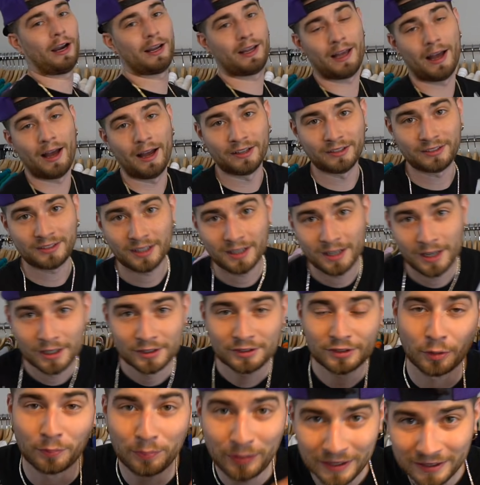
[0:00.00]
right guys,
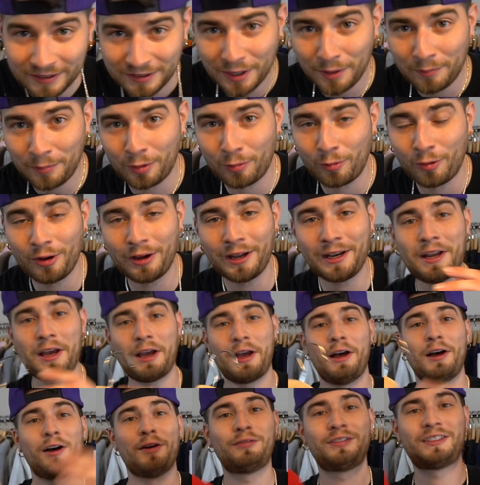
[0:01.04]
so piece number one
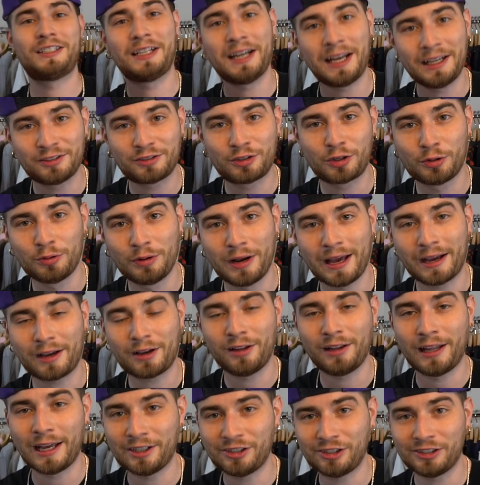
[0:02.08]
of today's crew neck
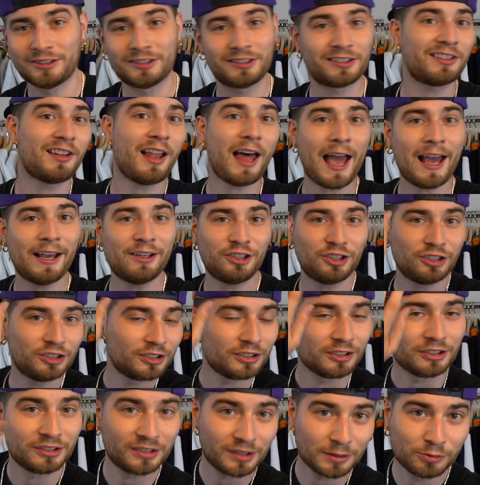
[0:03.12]
collection slash
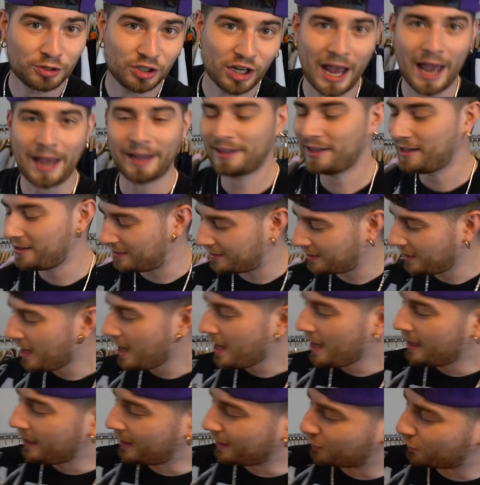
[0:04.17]
some jackets
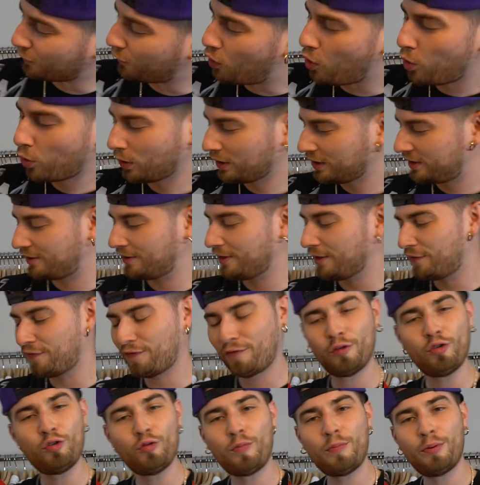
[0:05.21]
is of course the
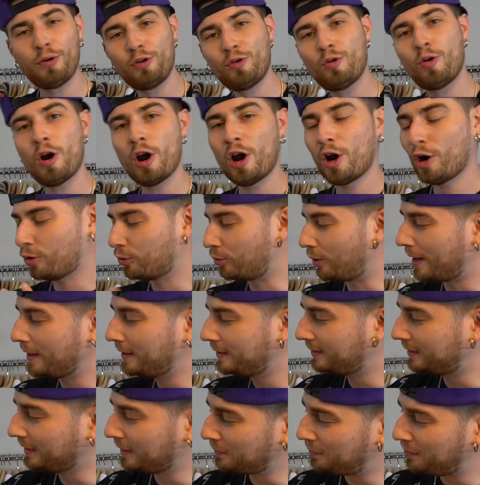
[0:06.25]
FUBU
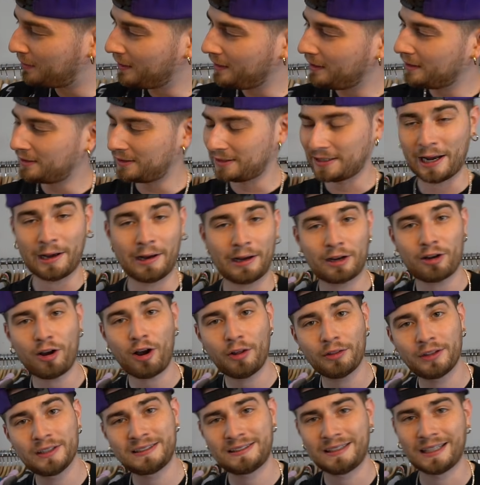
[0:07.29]
racing piece. Now I
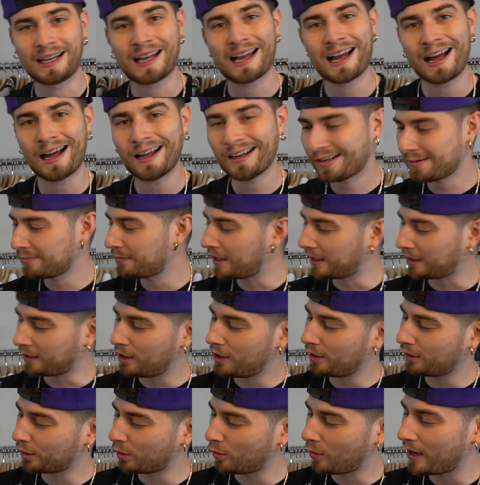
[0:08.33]
call this the condiment
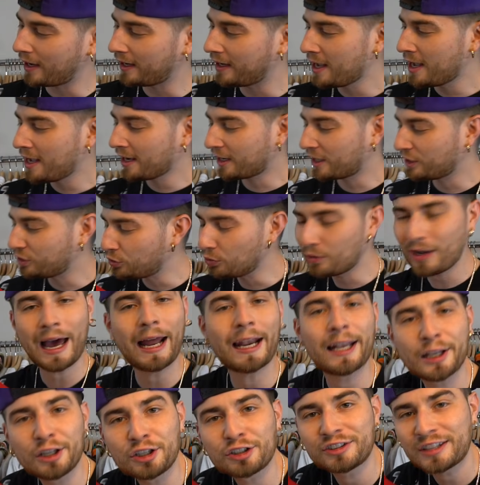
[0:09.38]
colorway because you
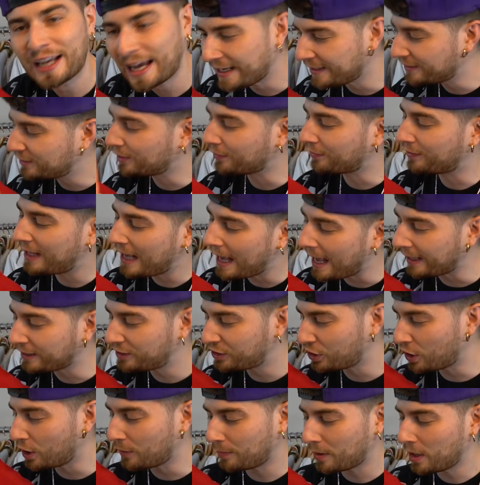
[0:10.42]
got a little taste of
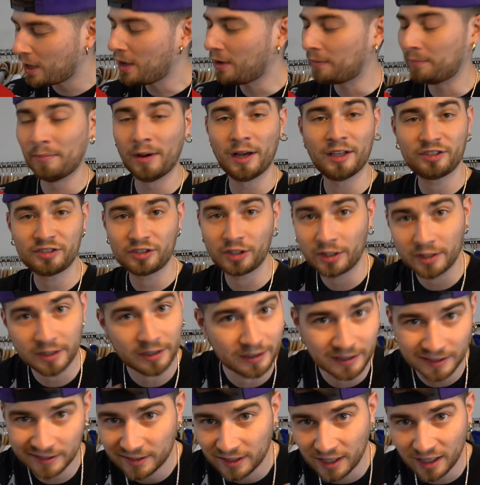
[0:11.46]
ketchup,
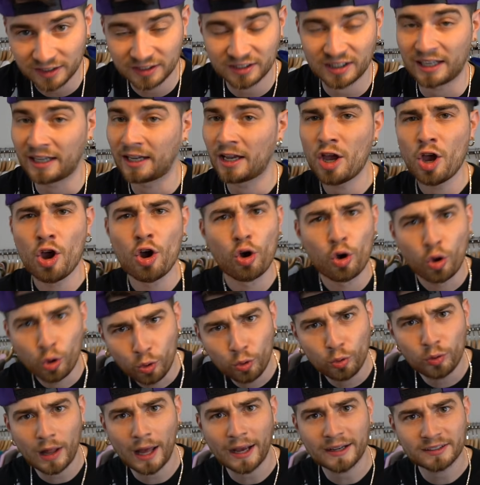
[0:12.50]
mustard, disgusting.
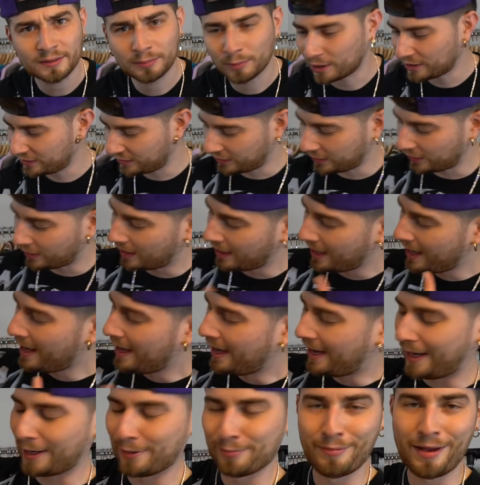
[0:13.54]
Who likes mustard
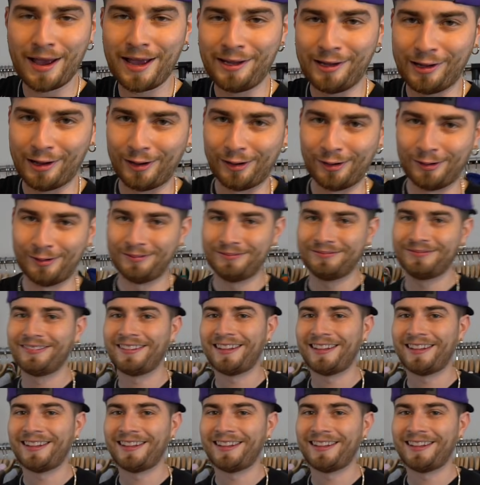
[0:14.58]
and mayo?